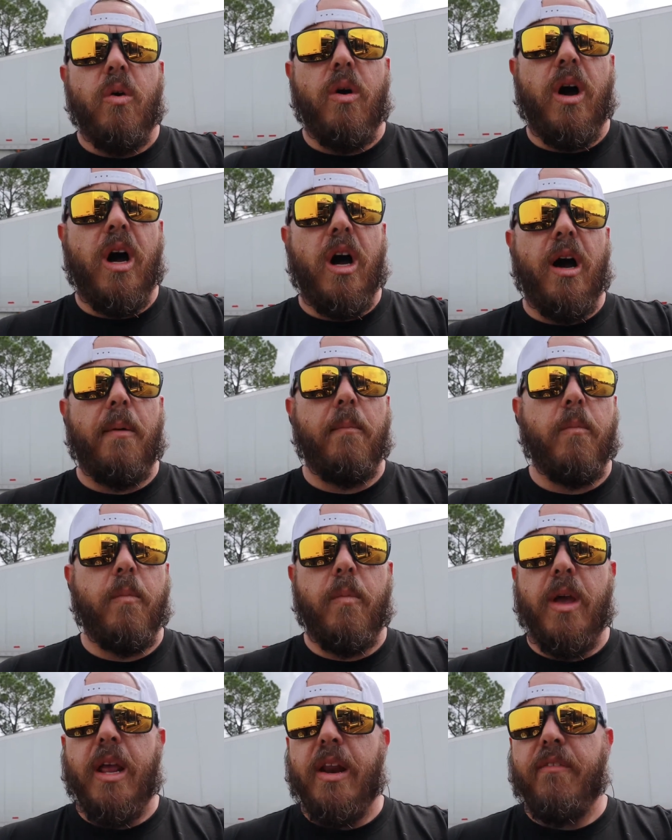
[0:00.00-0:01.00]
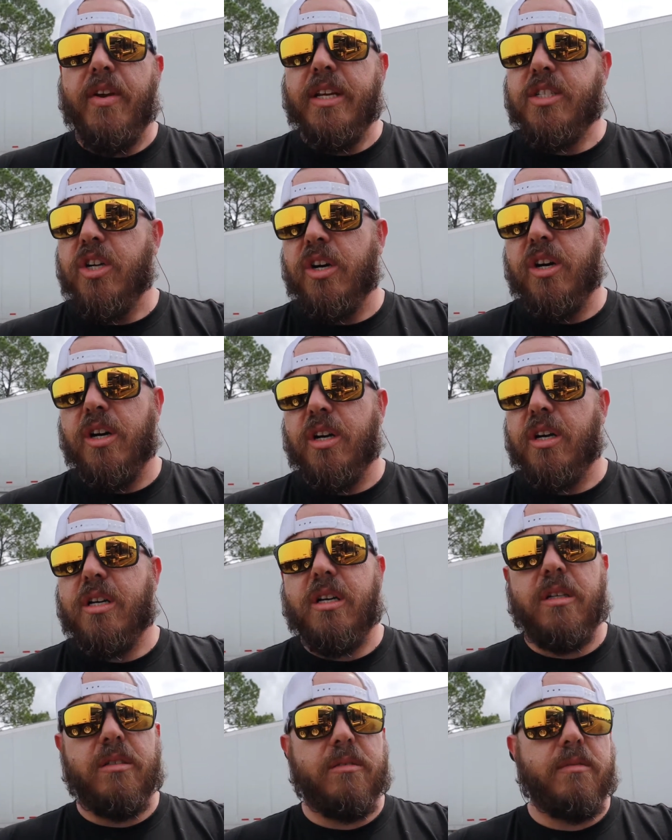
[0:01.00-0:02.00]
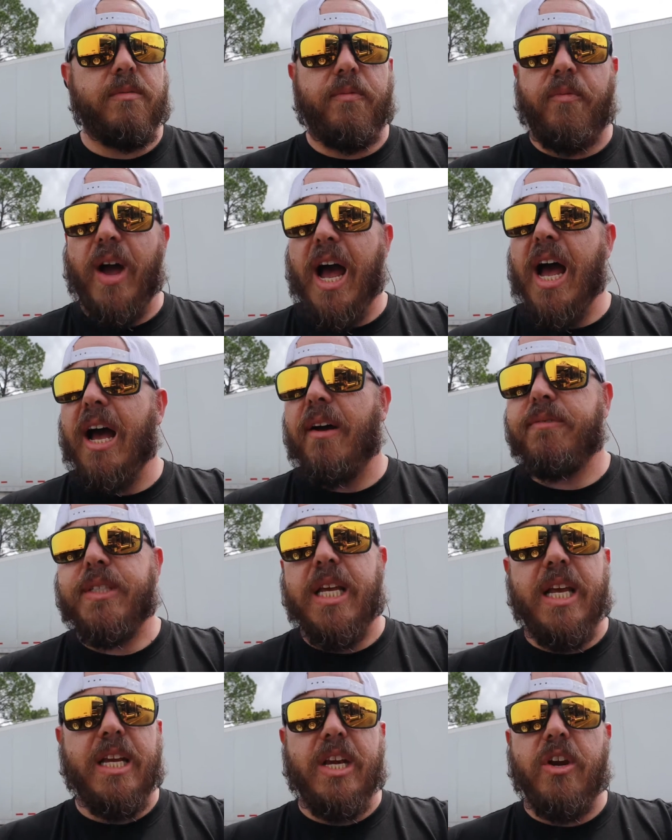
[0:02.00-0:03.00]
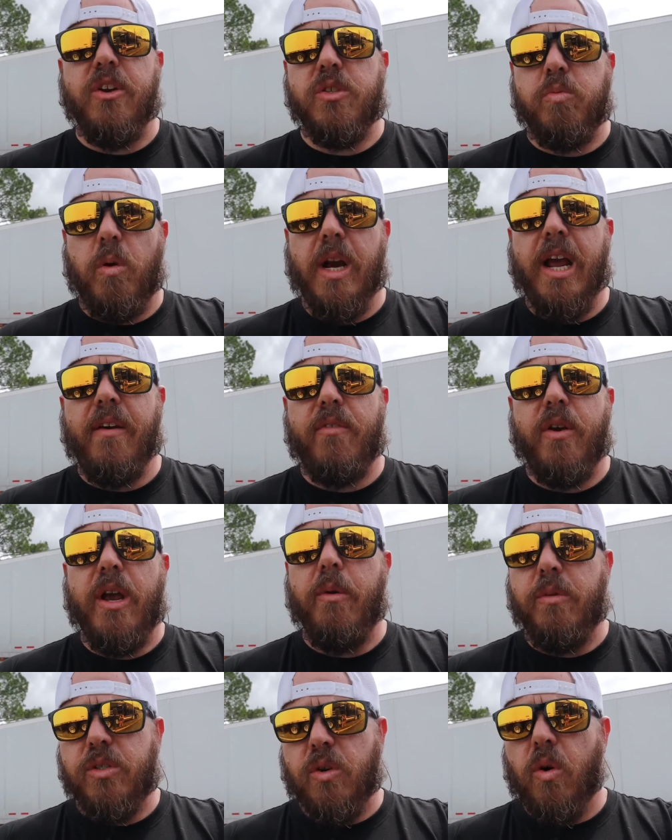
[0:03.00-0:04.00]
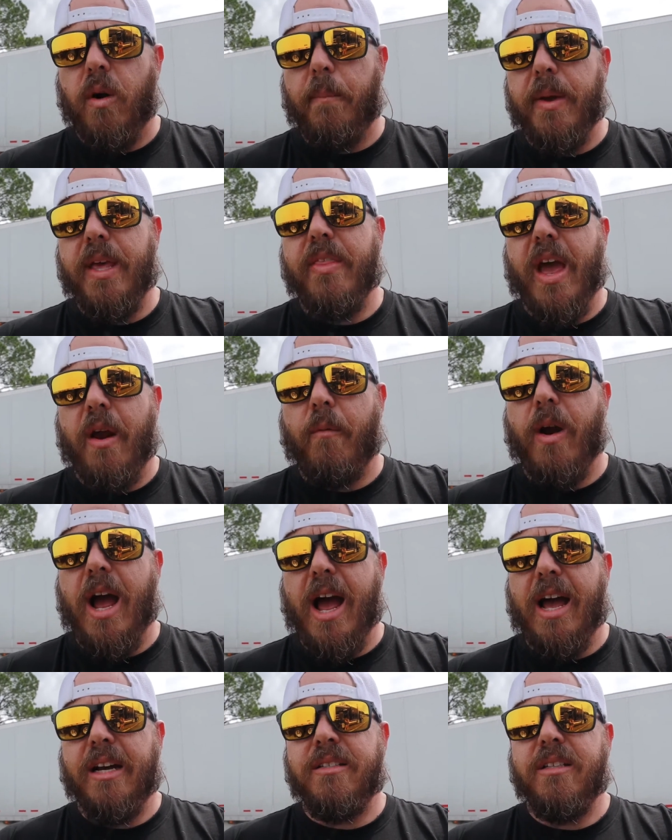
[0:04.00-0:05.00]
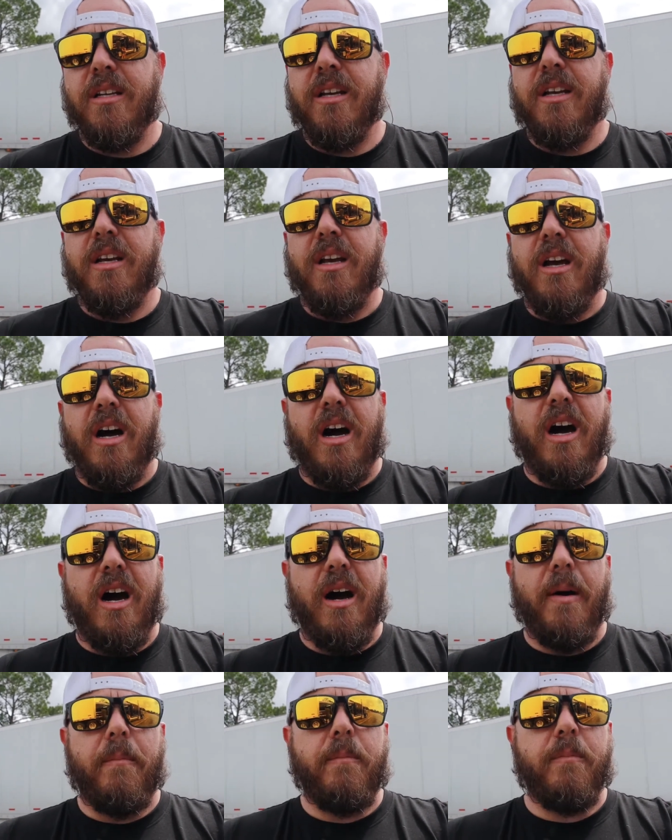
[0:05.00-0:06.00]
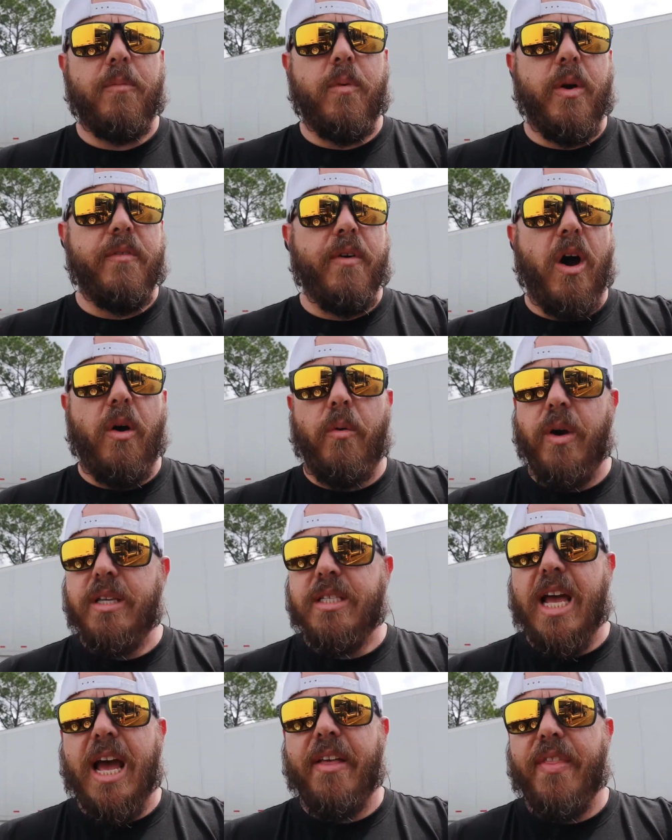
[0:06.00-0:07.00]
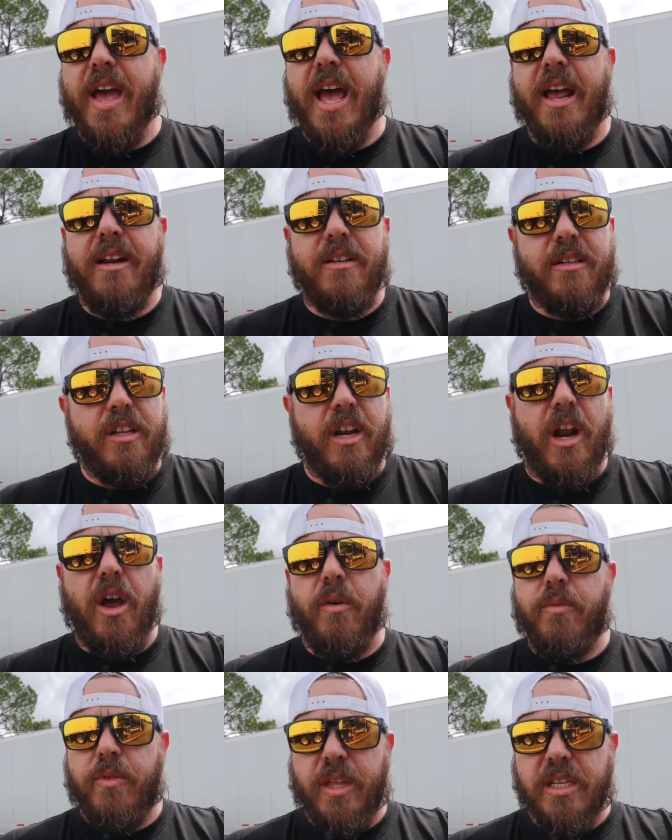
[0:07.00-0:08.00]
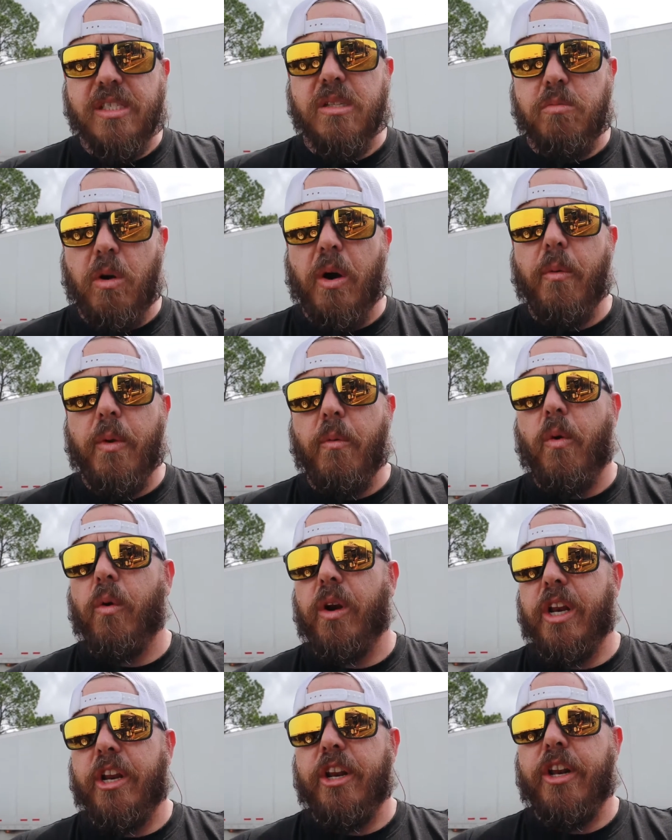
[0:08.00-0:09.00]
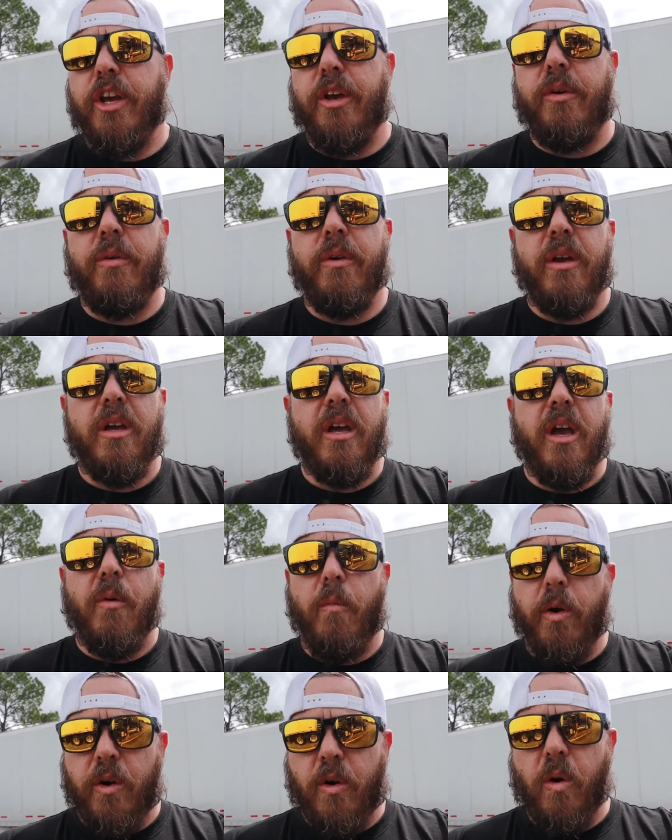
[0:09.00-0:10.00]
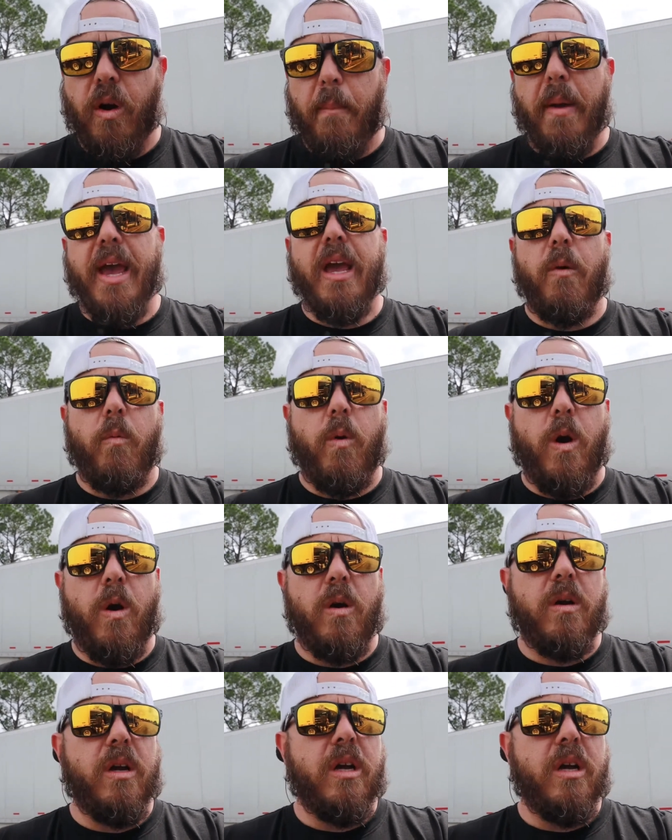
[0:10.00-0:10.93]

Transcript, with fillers: Um, and if it took five, ten years, whatever, it was going to be that ride. Um, we've always had that, you know, this is what we wanted to do, and we're going to make it work.